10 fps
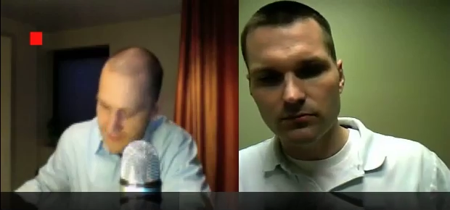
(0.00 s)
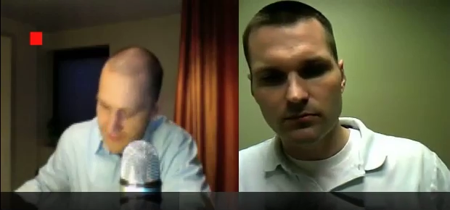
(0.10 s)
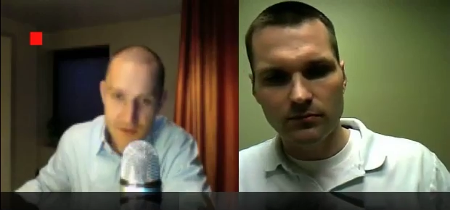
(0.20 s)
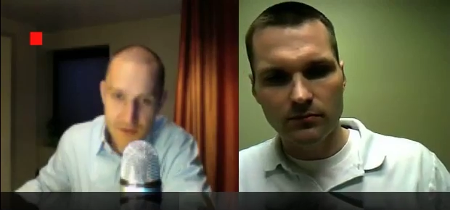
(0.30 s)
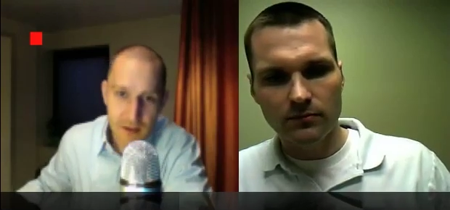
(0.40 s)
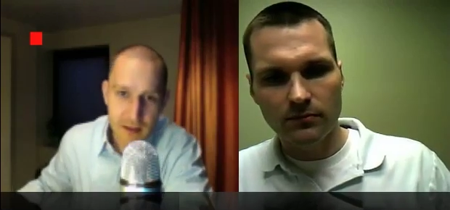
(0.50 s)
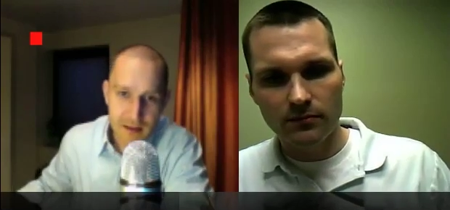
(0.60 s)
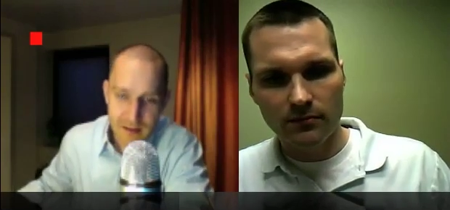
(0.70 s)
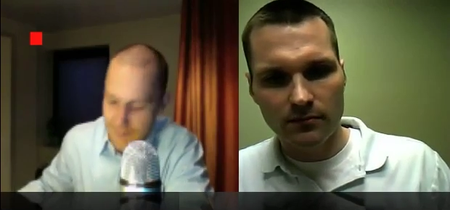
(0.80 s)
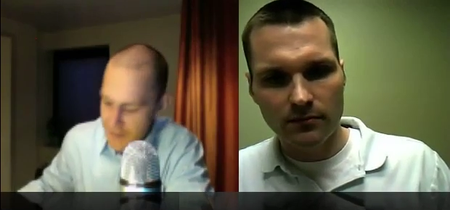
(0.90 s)
Speaker 1: So
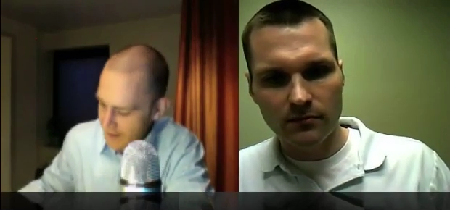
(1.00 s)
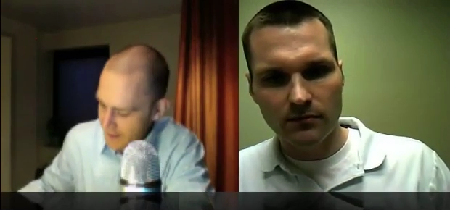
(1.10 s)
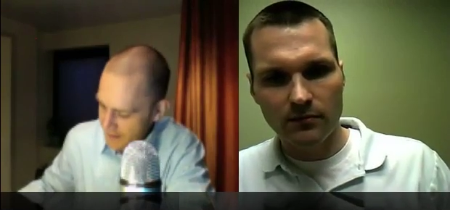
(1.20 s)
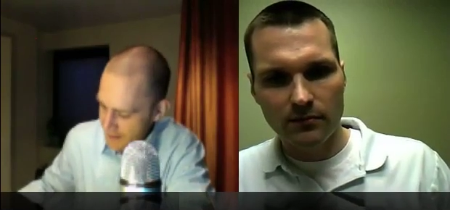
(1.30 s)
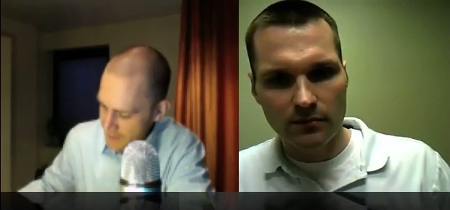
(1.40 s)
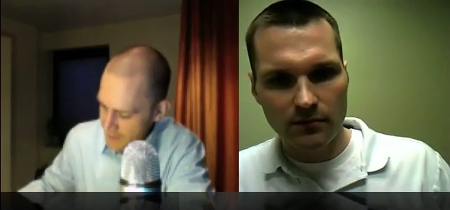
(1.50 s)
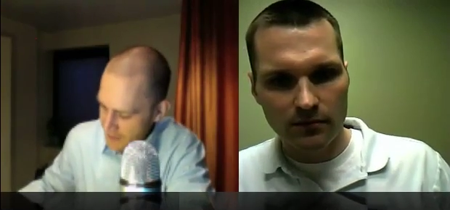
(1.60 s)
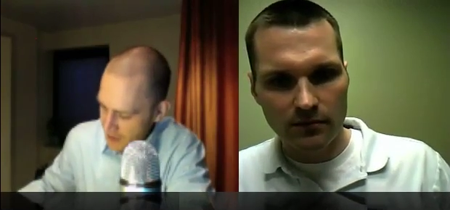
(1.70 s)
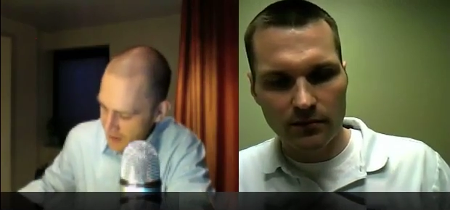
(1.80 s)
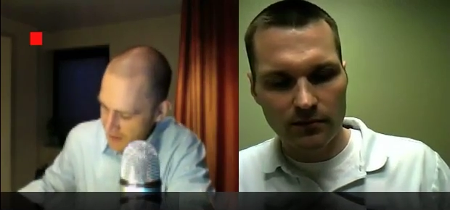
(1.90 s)
let let me let me
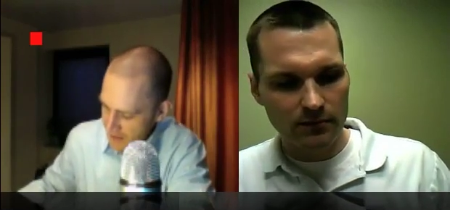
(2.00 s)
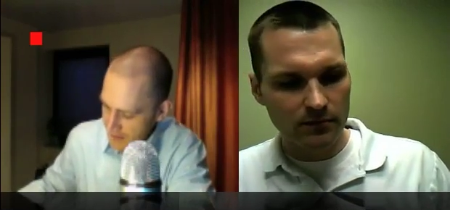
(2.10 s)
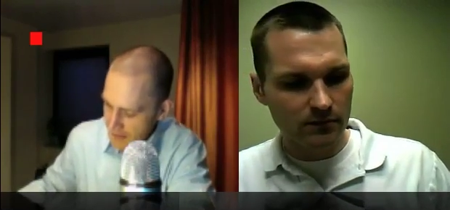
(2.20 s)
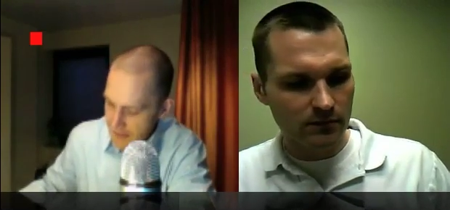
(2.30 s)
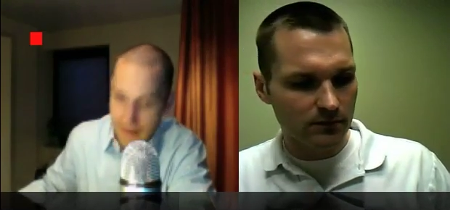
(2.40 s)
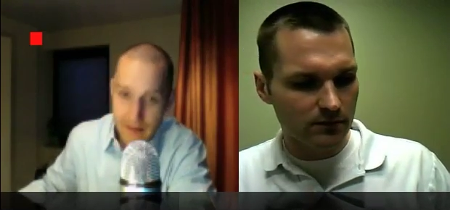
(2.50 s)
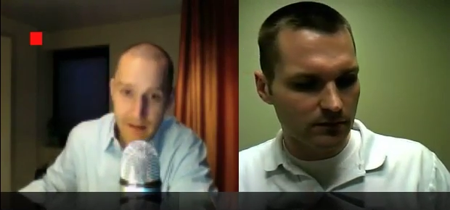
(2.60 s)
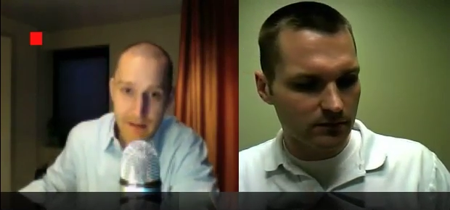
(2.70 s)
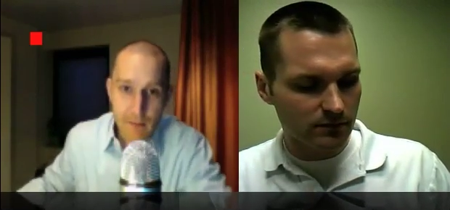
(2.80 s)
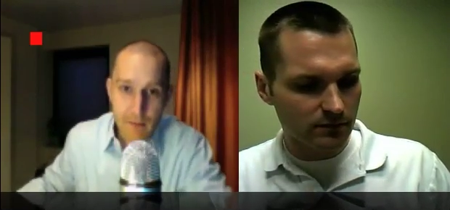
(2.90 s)
just and, and then
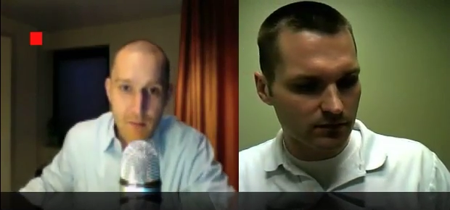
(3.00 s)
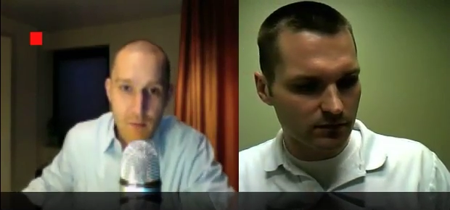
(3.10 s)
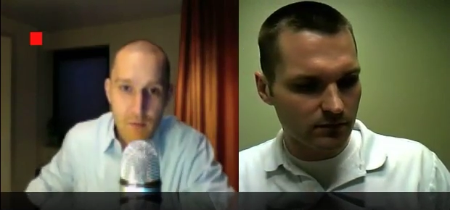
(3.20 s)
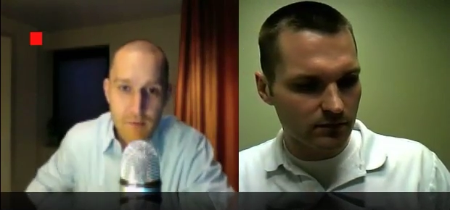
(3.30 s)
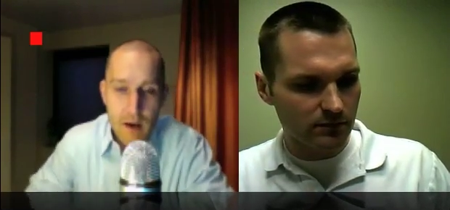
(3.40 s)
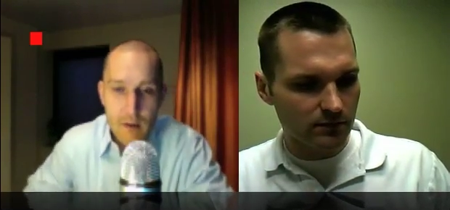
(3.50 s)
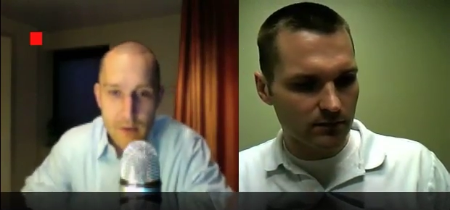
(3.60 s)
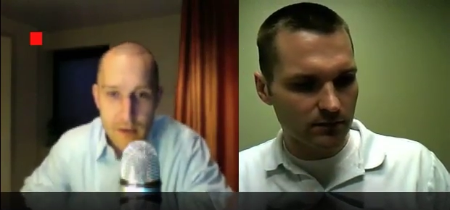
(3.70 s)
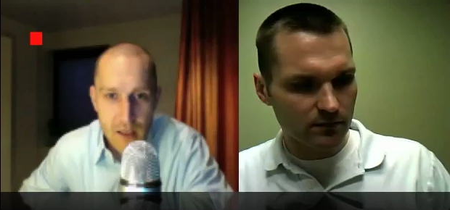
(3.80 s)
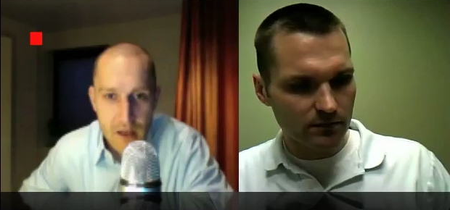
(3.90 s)
and then we're gonna move on and
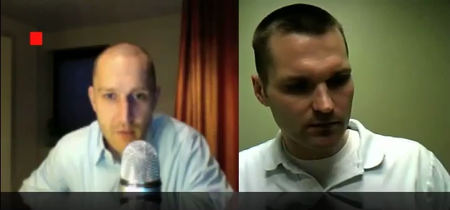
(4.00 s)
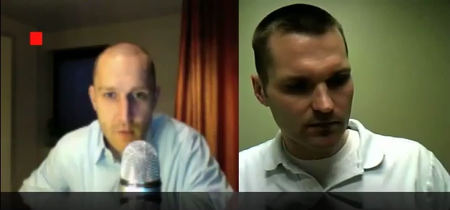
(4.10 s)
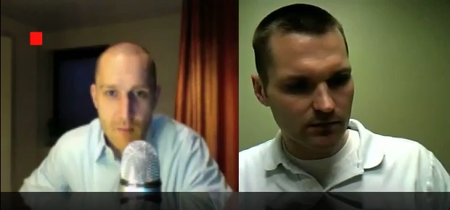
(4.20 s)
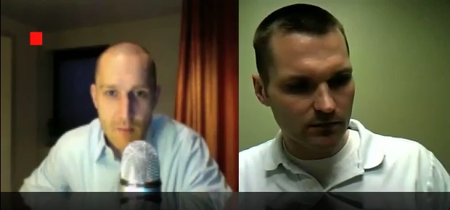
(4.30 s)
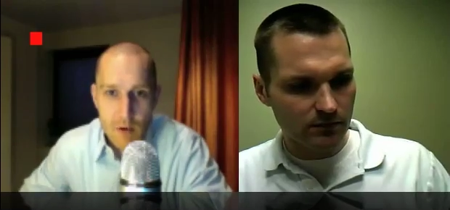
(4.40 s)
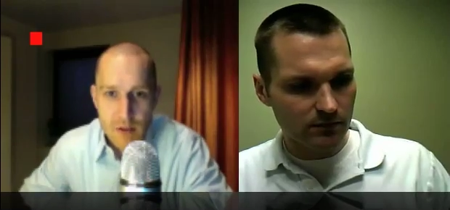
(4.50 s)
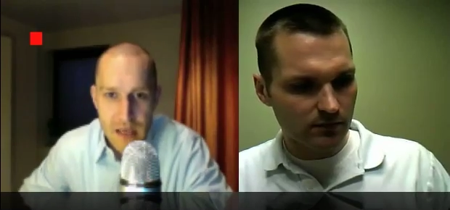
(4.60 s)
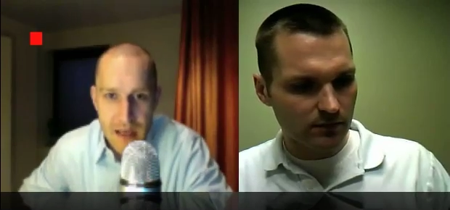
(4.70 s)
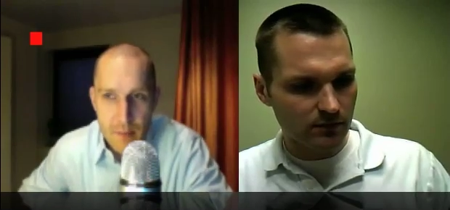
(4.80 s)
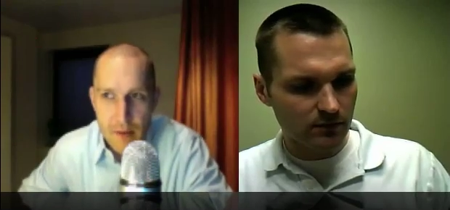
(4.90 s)
we're gonna cover one more
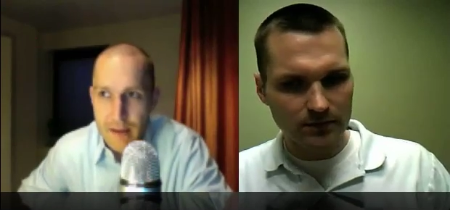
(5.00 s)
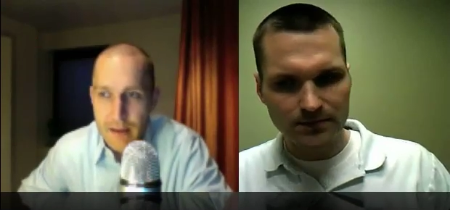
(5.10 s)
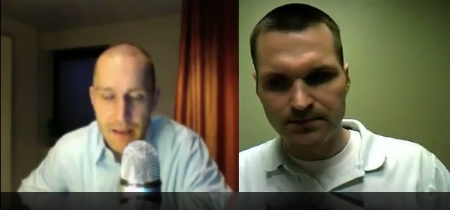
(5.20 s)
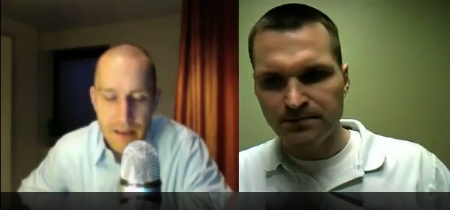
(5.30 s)
topic.